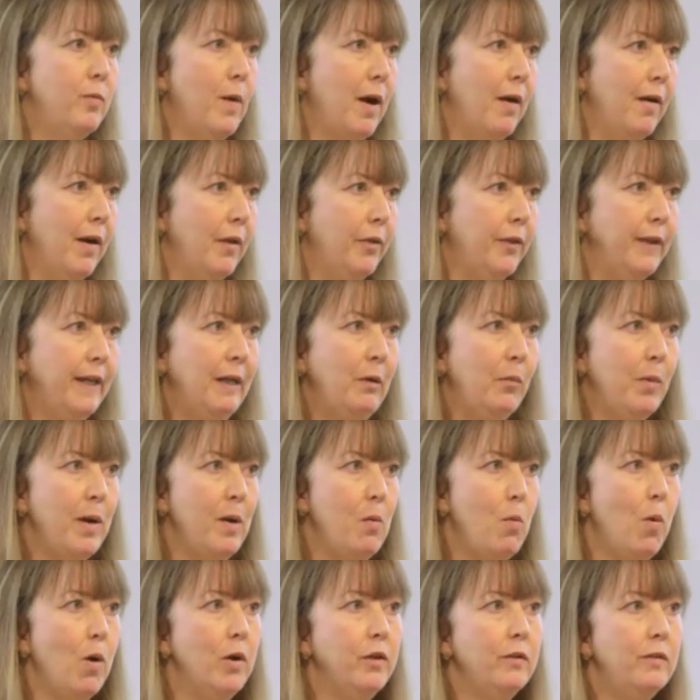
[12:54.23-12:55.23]
where I think we
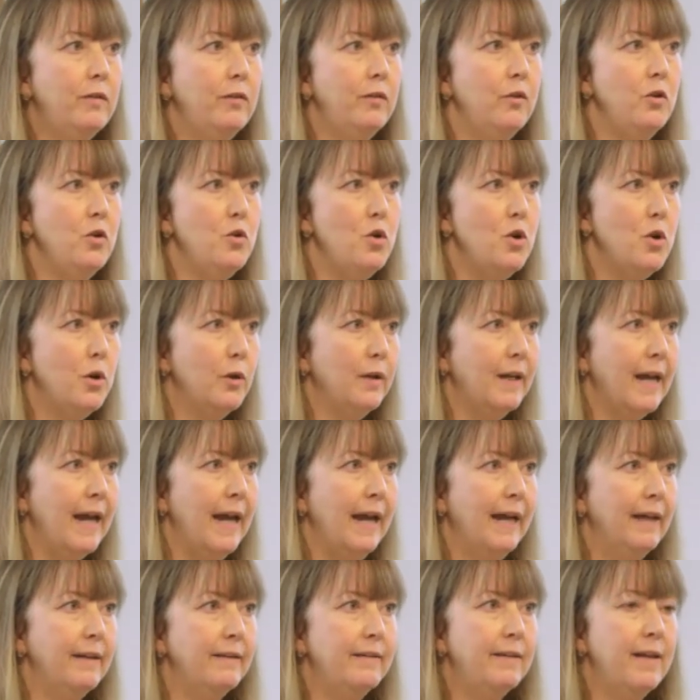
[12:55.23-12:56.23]
want to look
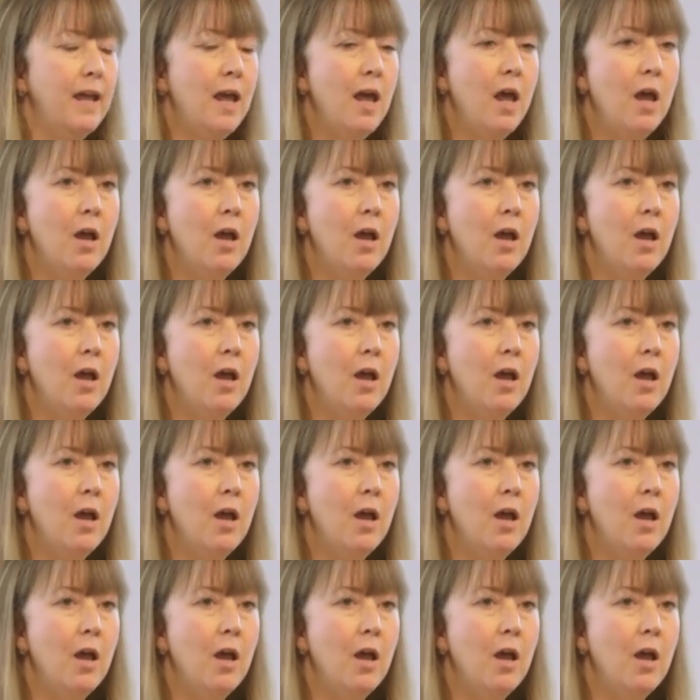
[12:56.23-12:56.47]
at